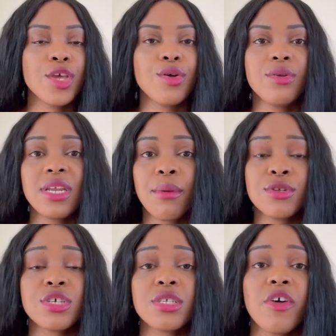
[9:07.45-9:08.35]
You don't need a
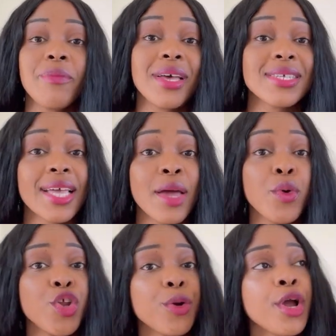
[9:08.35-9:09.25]
bunch of stuff, because again,
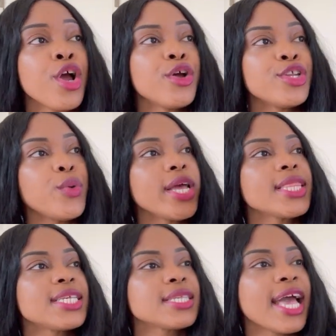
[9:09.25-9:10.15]
when you're doing
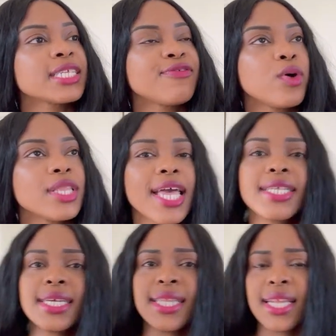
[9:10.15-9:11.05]
this
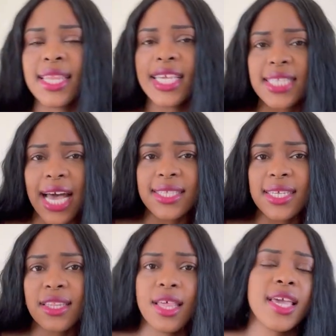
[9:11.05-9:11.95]
exfoliant and then this
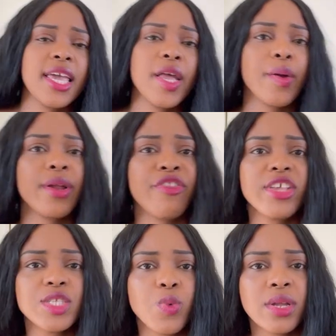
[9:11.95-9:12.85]
acid thing here and
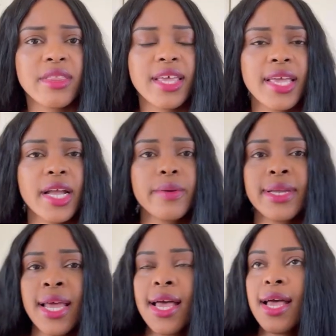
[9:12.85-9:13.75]
this one thing here, and